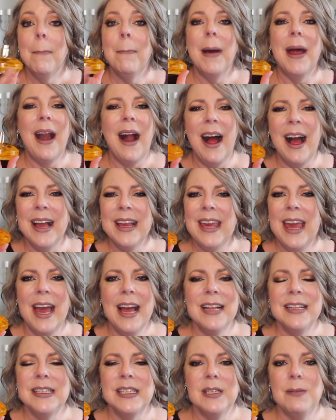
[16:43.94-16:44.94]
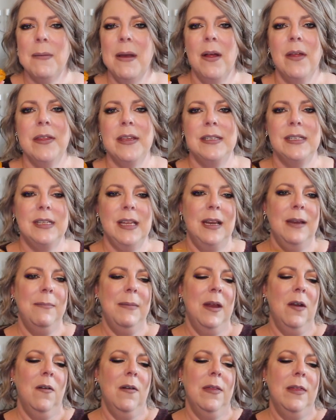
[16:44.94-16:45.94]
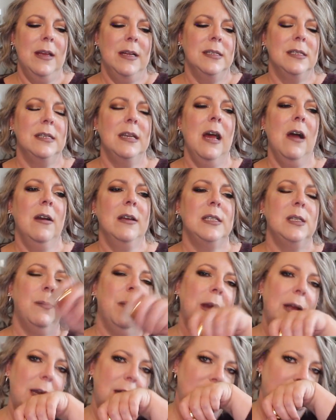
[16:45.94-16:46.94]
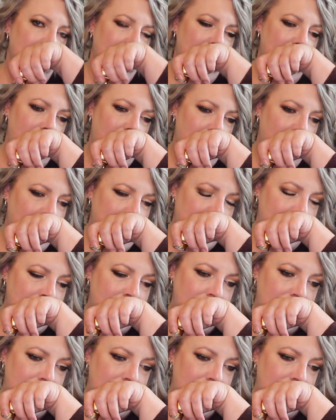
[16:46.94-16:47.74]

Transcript: But I can't smell the cinnamon on this. Now, I sprayed it on my arm,